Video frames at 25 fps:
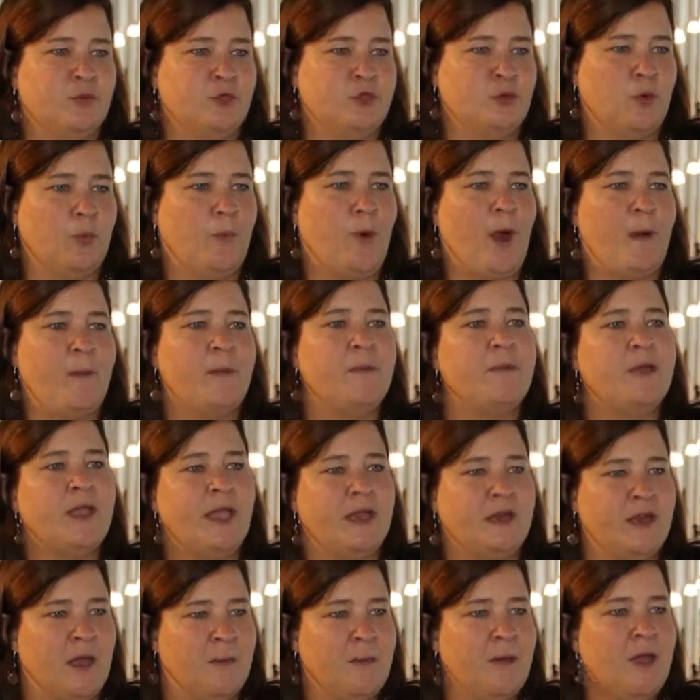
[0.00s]
which will probably
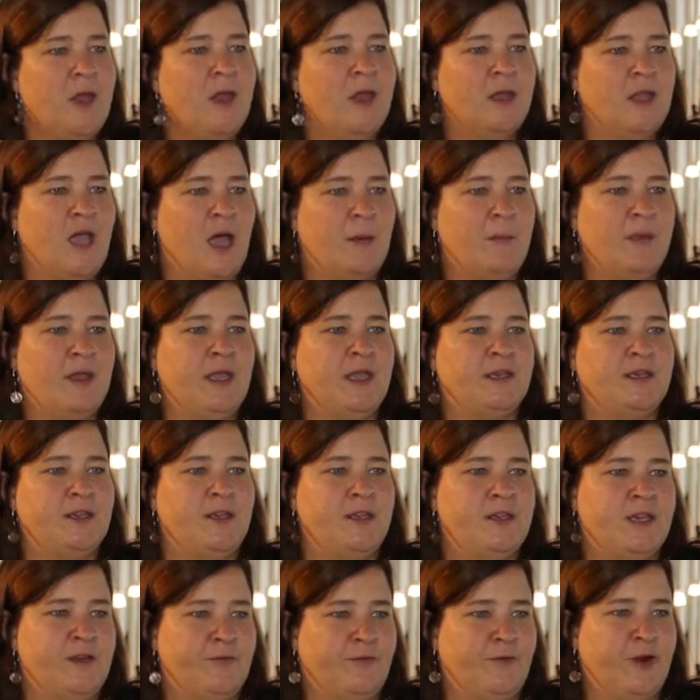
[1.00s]
end up coming into
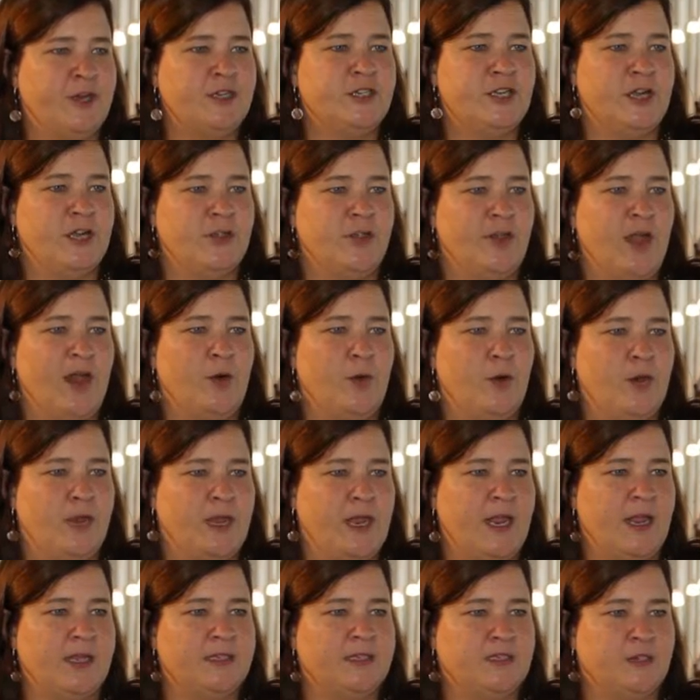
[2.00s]
the differentiated
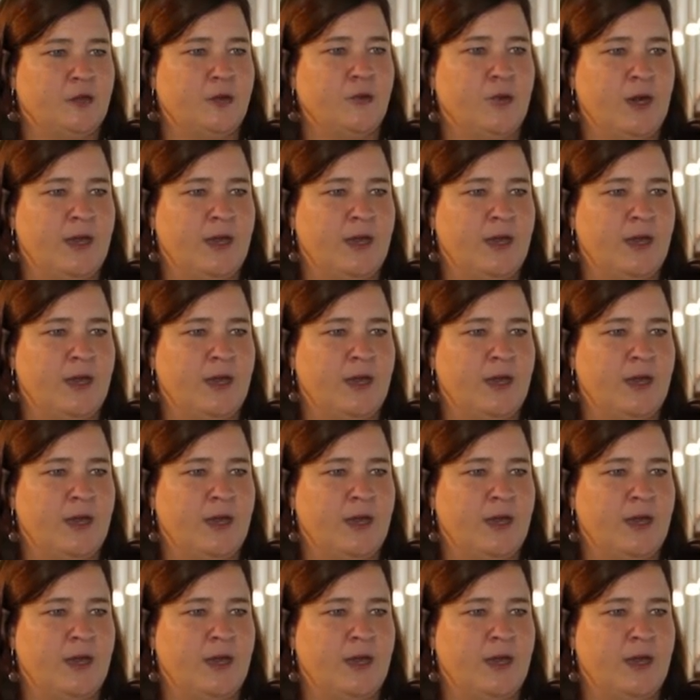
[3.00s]
thyroid cancer